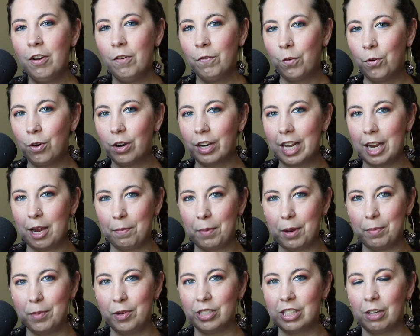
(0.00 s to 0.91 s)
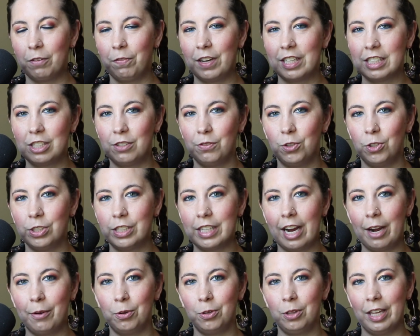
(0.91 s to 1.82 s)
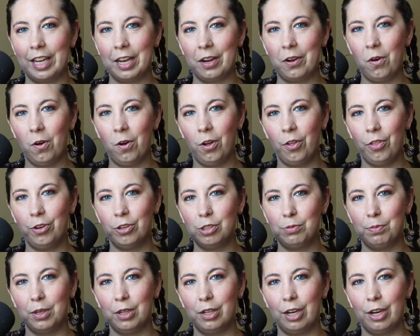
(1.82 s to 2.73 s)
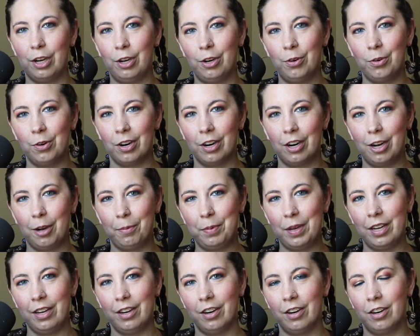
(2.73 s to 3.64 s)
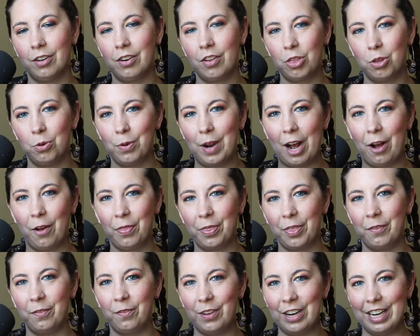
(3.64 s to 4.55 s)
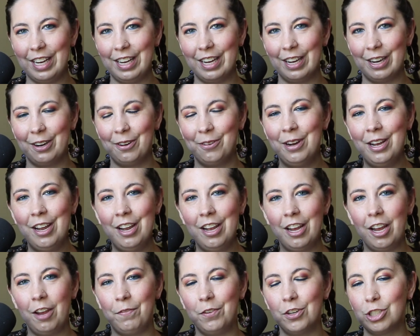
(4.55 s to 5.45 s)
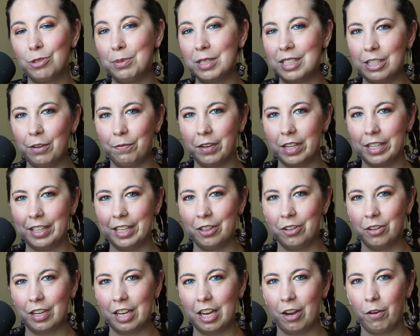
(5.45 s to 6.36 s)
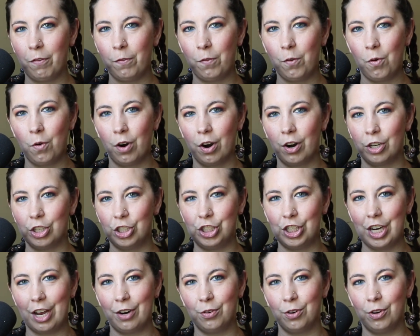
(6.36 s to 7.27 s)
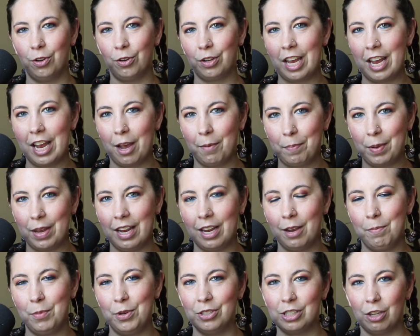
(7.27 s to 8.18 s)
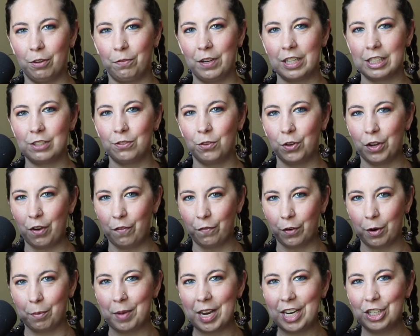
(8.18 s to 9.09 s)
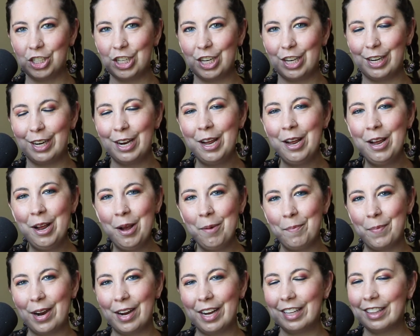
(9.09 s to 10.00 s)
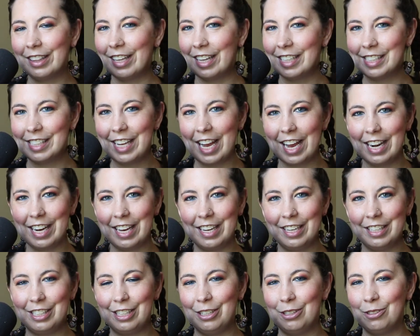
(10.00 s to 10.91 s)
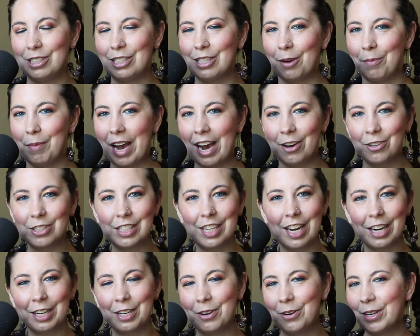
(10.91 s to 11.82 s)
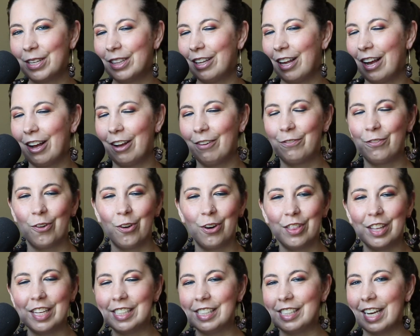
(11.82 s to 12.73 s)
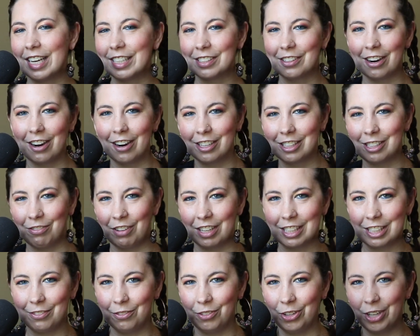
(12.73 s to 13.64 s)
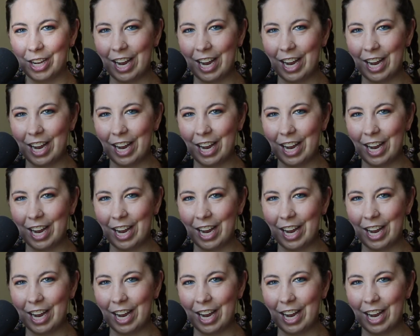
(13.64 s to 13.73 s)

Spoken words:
for camping music festivals. I will link all those below or up here throughout the video if you're specifically looking for general camping music festival information. But let's get into some house techno and love for this Desert Hearts Festival